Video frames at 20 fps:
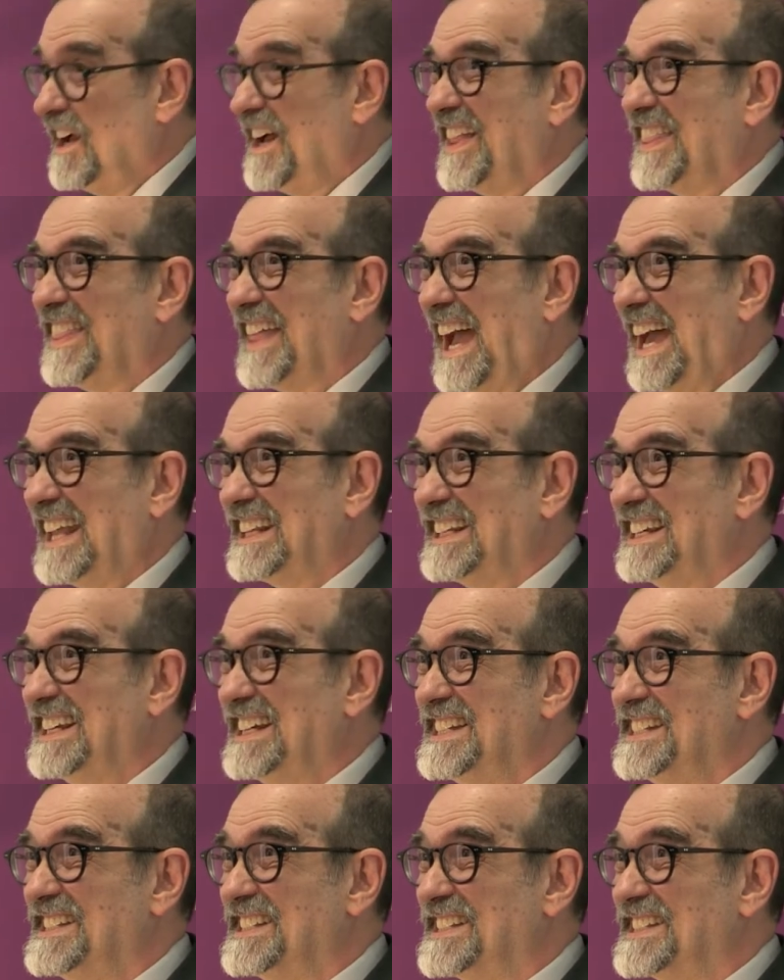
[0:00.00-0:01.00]
that
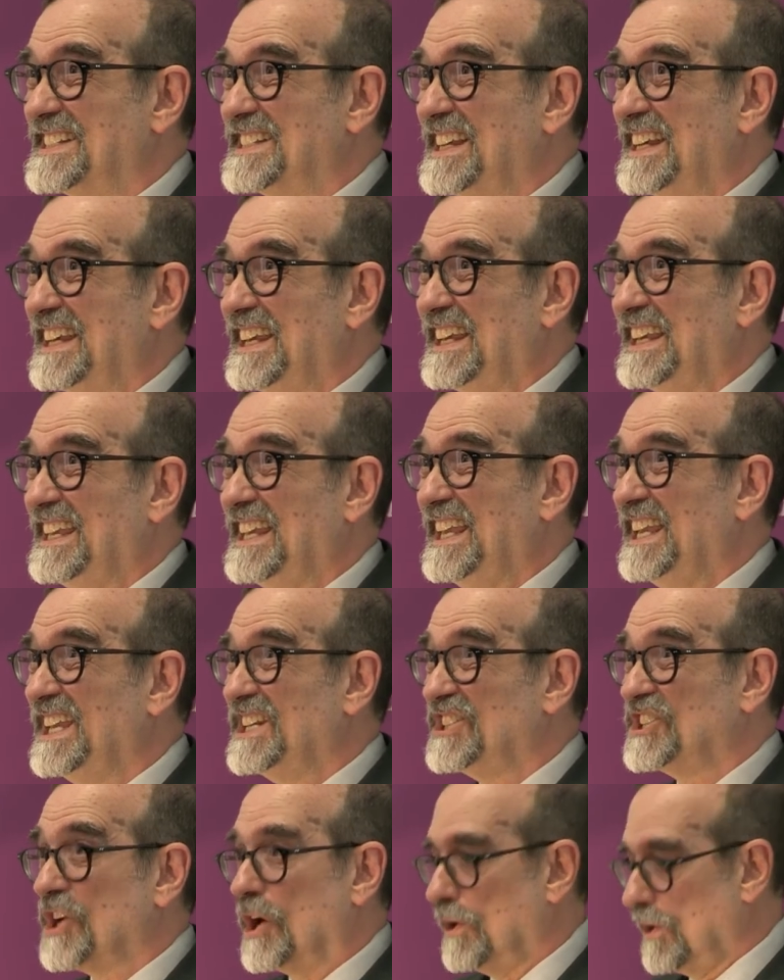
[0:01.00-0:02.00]
is
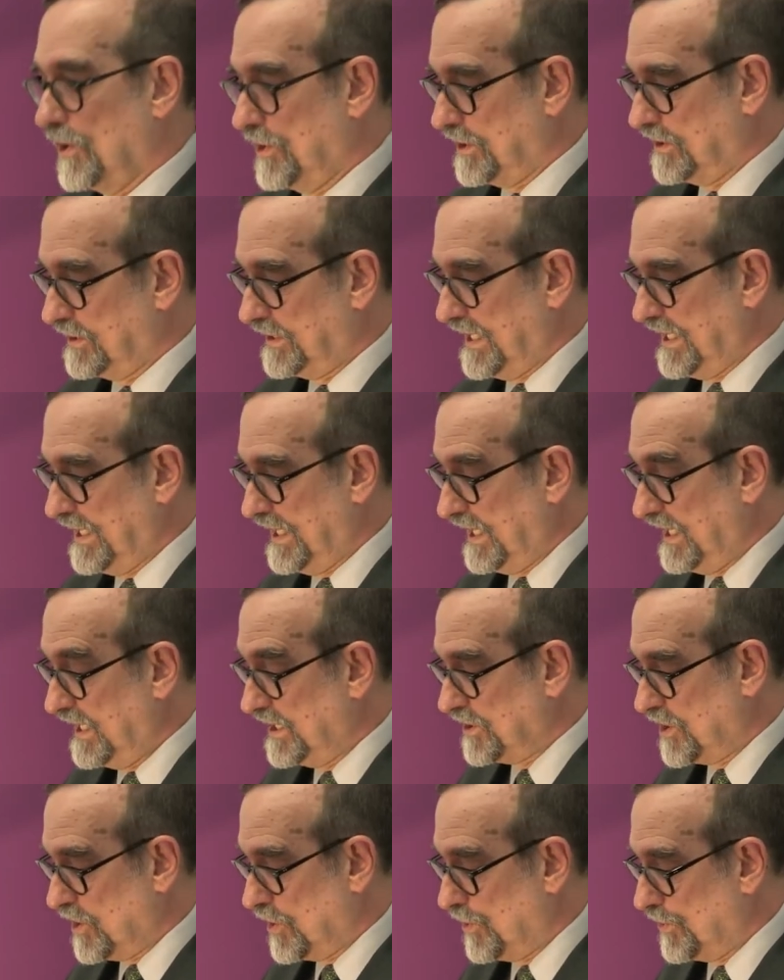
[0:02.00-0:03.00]
internally
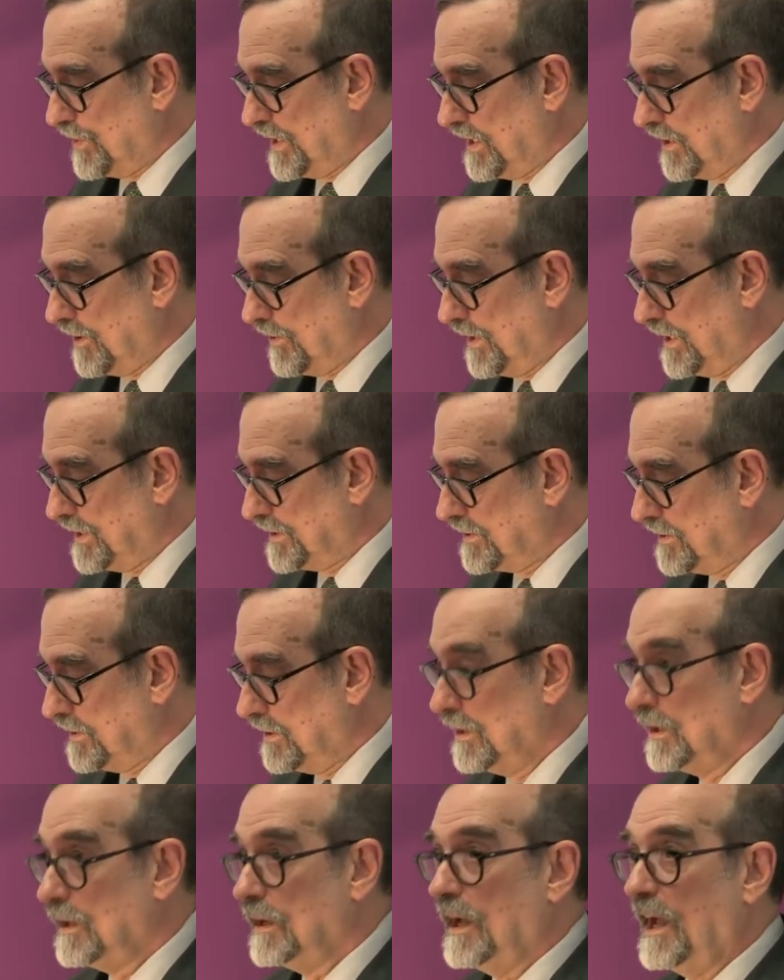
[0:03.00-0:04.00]
incoherent
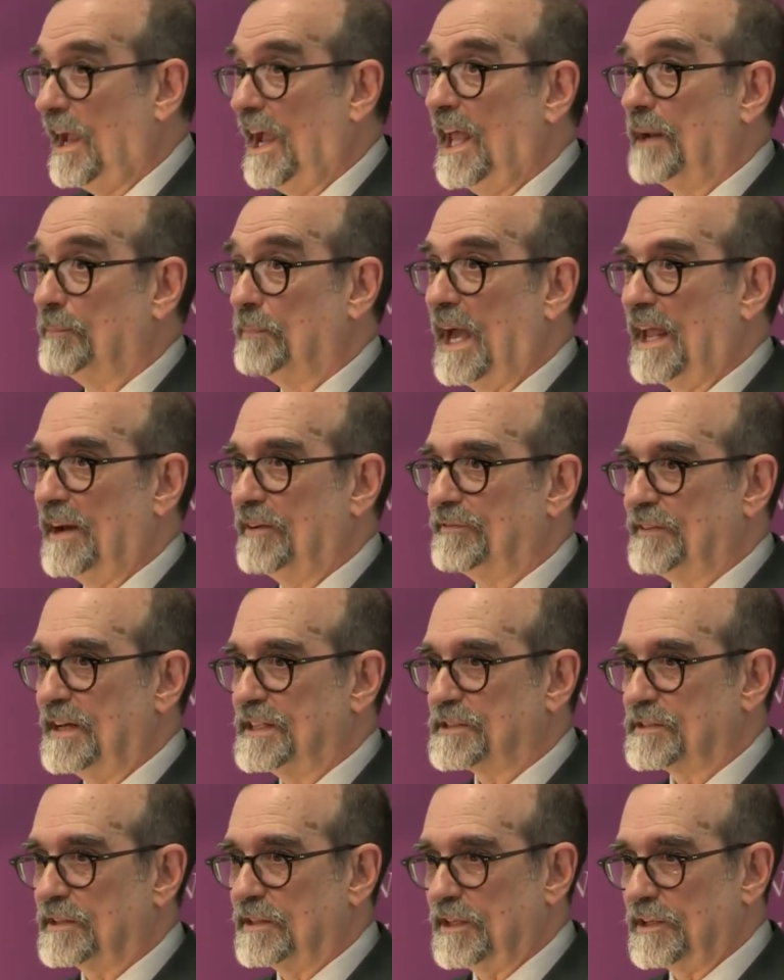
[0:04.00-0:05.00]
and
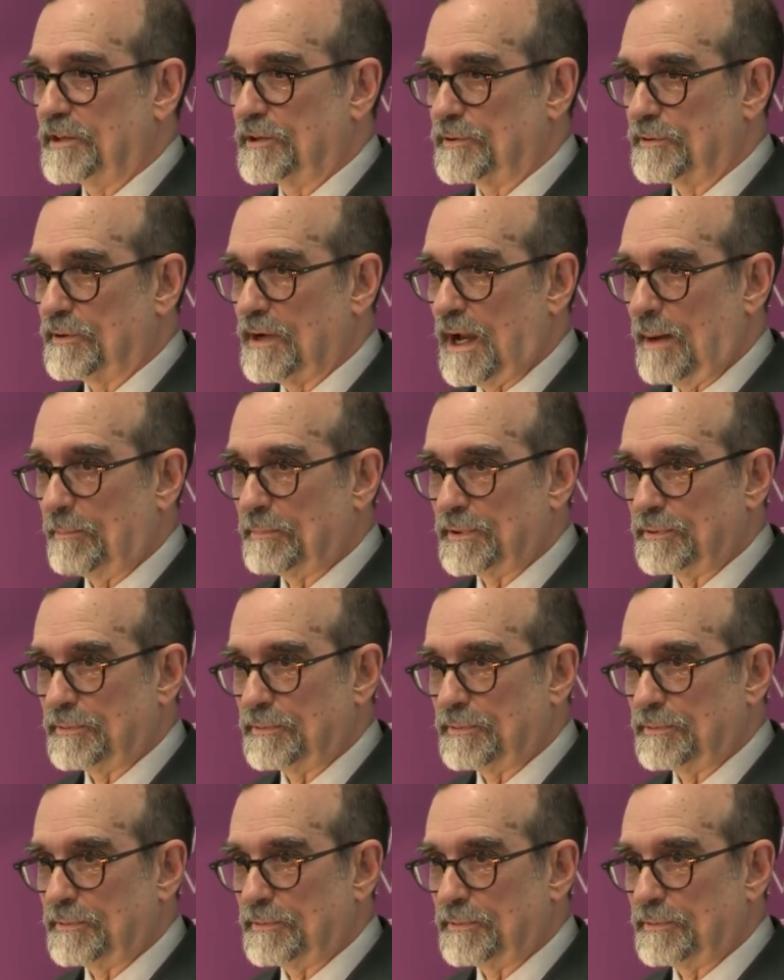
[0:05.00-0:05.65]
manifestly corrupt,